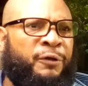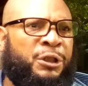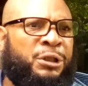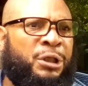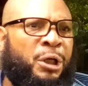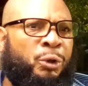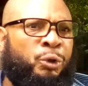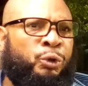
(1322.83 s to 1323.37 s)
of
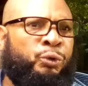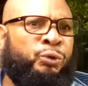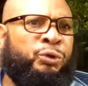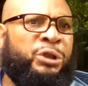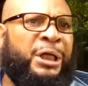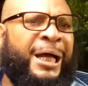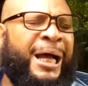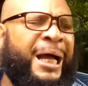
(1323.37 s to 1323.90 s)
us know
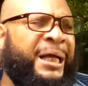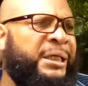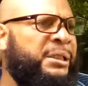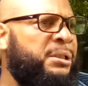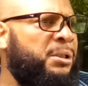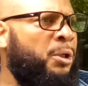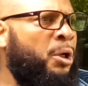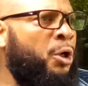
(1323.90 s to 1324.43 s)
who's the
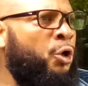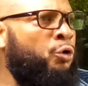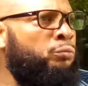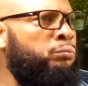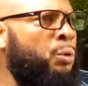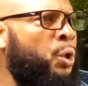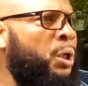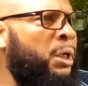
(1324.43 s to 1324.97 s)
highest? Oh
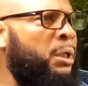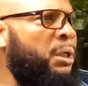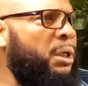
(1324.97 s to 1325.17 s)
boy.